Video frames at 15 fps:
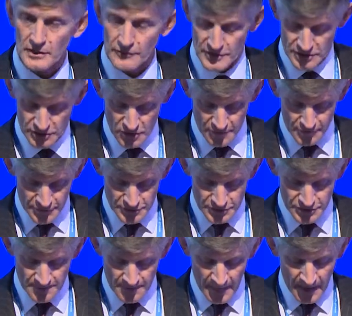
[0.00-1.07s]
of this
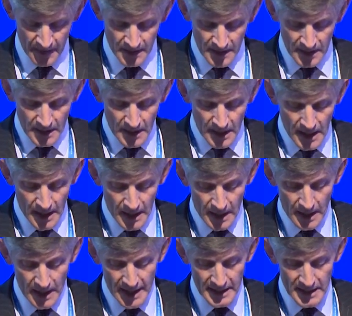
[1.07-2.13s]
conference.
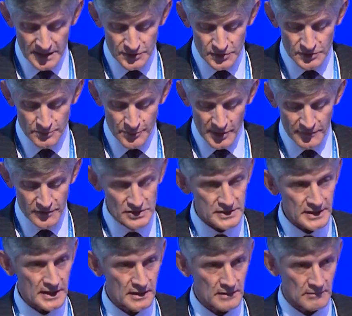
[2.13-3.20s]
Uh, and as
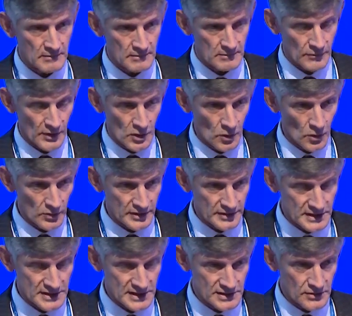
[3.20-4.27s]
previously recorded,
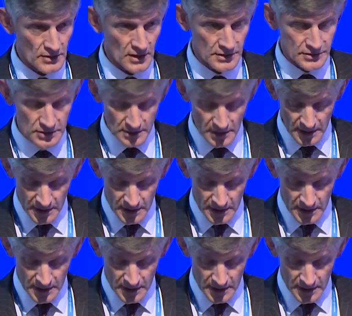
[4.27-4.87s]
this is not a